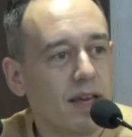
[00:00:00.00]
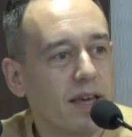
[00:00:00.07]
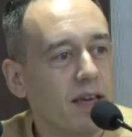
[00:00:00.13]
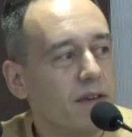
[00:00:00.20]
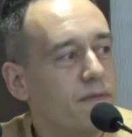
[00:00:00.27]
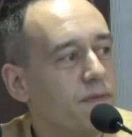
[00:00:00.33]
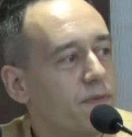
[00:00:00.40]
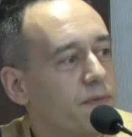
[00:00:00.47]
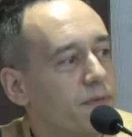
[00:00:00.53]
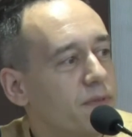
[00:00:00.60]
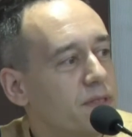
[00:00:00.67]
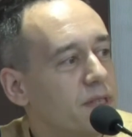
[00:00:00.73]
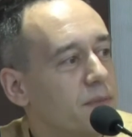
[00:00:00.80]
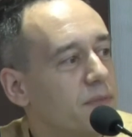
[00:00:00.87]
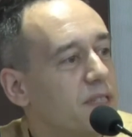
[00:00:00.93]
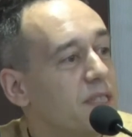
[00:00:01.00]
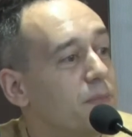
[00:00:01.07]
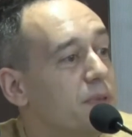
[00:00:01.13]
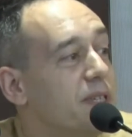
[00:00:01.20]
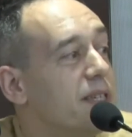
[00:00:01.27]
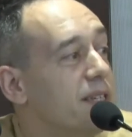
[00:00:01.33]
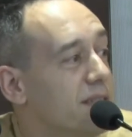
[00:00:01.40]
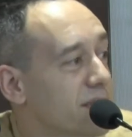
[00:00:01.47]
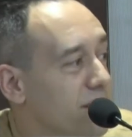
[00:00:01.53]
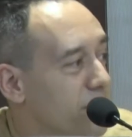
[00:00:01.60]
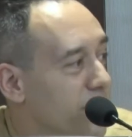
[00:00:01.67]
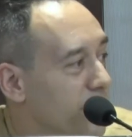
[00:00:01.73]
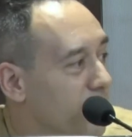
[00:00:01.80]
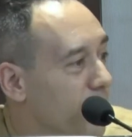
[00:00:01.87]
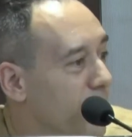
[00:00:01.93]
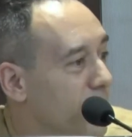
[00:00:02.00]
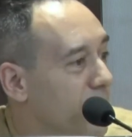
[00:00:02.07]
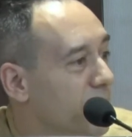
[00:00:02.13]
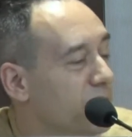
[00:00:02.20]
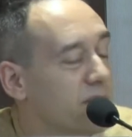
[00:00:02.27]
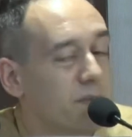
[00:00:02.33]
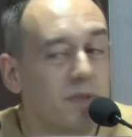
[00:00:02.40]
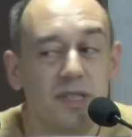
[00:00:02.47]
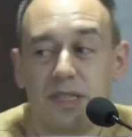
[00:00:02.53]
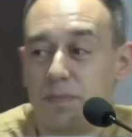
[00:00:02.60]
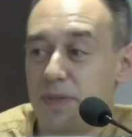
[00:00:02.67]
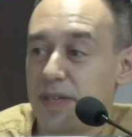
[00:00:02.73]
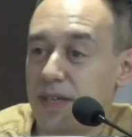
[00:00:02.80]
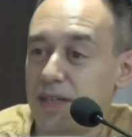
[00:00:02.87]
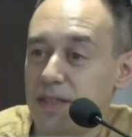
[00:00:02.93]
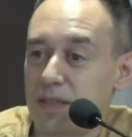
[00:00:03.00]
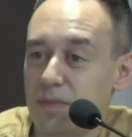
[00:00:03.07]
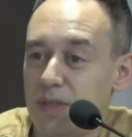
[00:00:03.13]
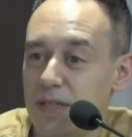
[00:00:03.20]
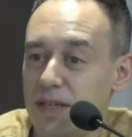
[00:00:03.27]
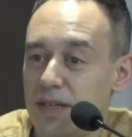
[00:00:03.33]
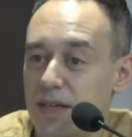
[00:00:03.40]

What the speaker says: If somebody's speaking to me, right? If somebody's speaking to me